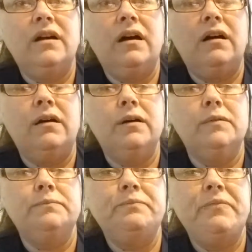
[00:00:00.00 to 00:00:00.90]

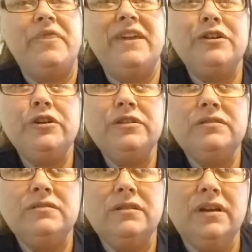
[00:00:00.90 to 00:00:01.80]
thinner
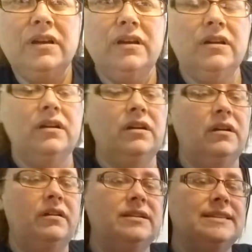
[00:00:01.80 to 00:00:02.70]

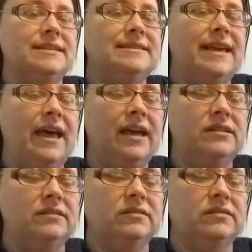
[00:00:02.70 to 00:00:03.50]
does that.